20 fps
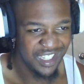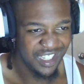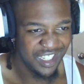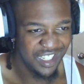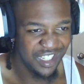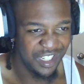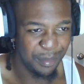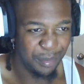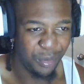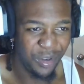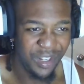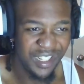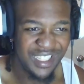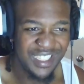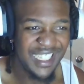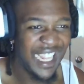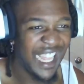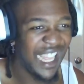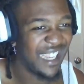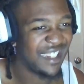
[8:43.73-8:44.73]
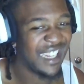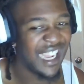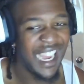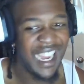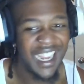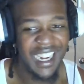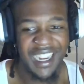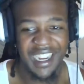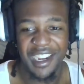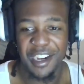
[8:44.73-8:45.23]
Your boy Stacks
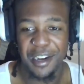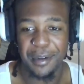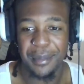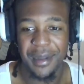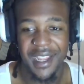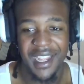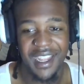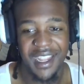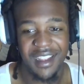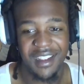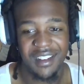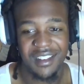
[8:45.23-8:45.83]
out of here, man.